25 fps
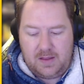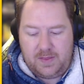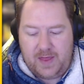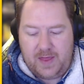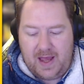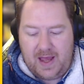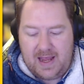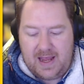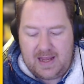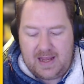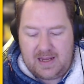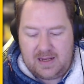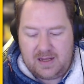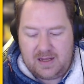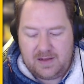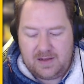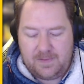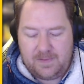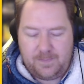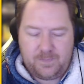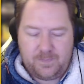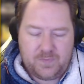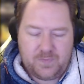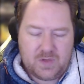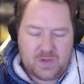
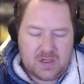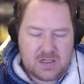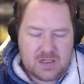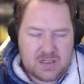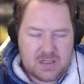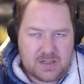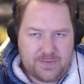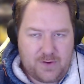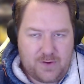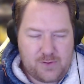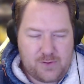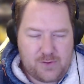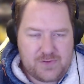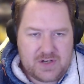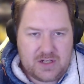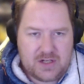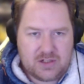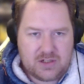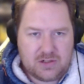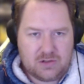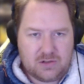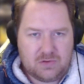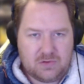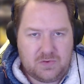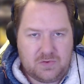Devolver
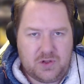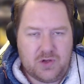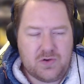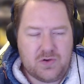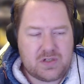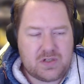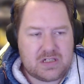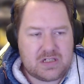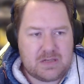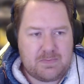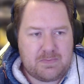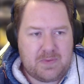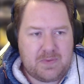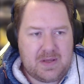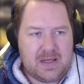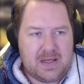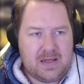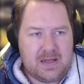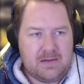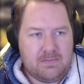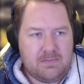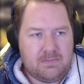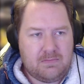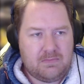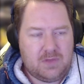Digital used to
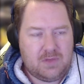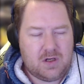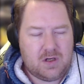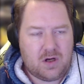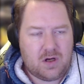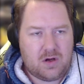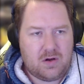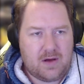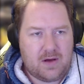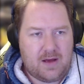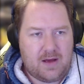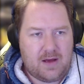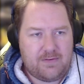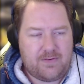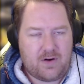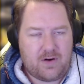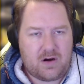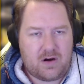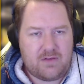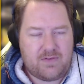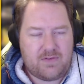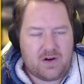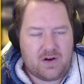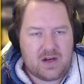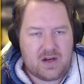be, a
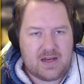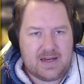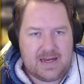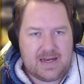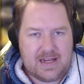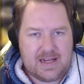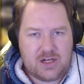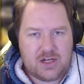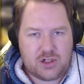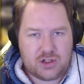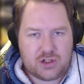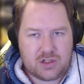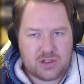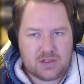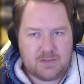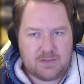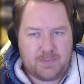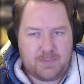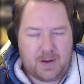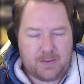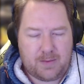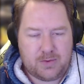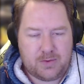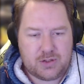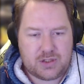very, very niche
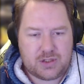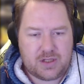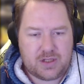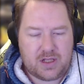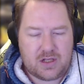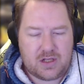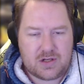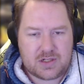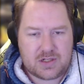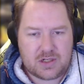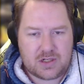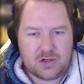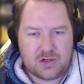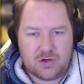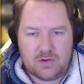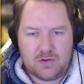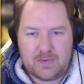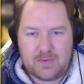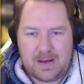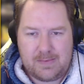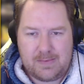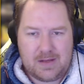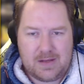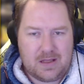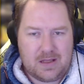publisher. They used to do
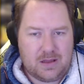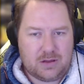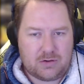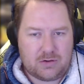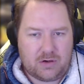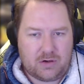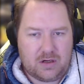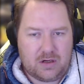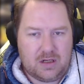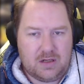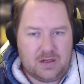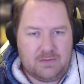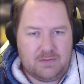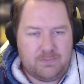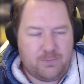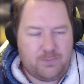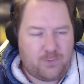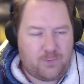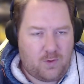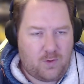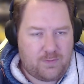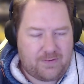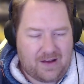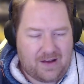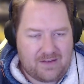maybe 3,
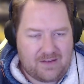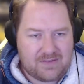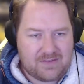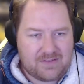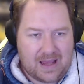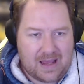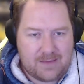4, 5